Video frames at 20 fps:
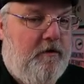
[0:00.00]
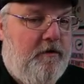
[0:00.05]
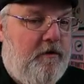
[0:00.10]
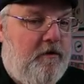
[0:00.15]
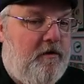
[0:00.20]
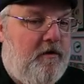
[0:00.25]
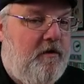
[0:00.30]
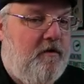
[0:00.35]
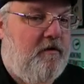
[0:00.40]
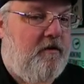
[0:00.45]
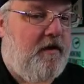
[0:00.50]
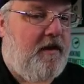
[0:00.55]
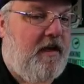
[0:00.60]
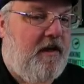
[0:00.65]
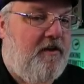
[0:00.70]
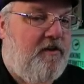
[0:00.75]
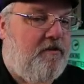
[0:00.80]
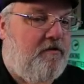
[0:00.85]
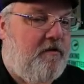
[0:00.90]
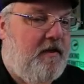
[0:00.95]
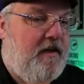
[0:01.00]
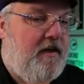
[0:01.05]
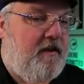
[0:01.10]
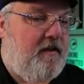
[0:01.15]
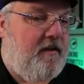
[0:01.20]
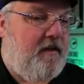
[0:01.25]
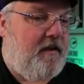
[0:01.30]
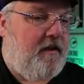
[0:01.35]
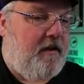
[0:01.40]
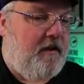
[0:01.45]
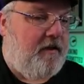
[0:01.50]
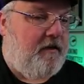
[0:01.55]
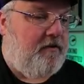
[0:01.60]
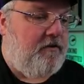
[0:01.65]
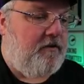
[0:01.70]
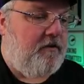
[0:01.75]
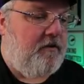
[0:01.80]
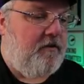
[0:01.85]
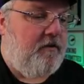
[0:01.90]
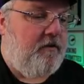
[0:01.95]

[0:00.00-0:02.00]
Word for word: You literally get three of these